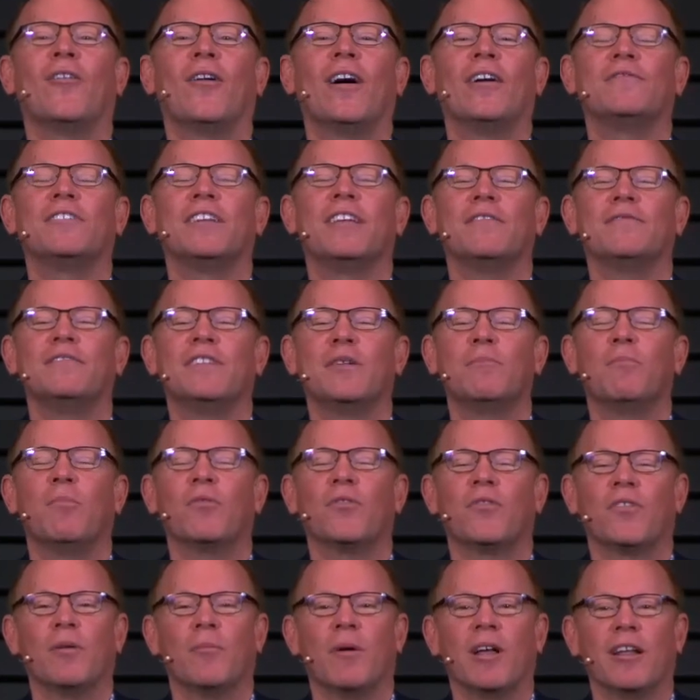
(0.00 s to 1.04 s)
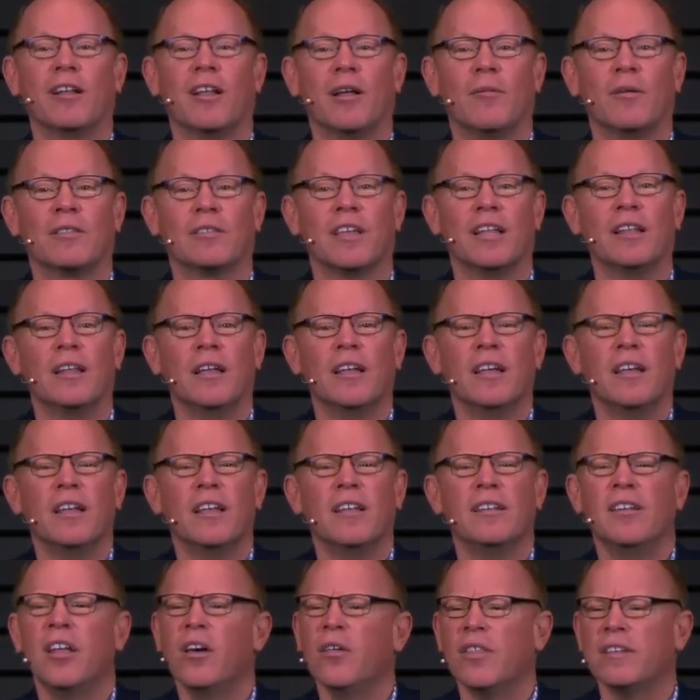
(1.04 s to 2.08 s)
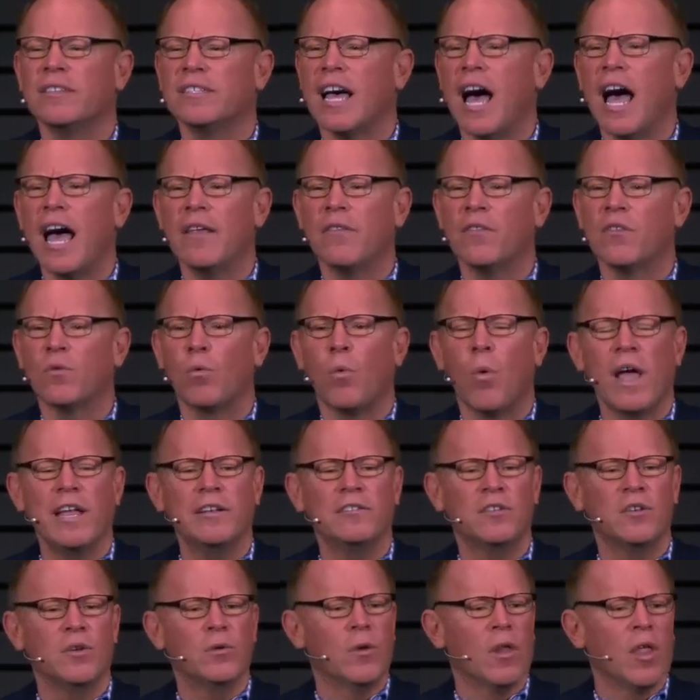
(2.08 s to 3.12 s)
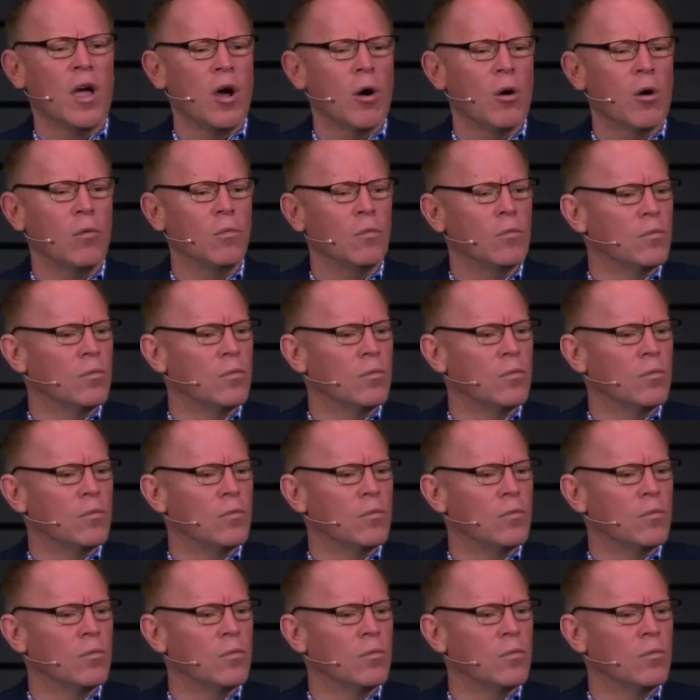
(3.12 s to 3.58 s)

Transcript: have to give 10% of my income. I said, no, the tithe is way too low.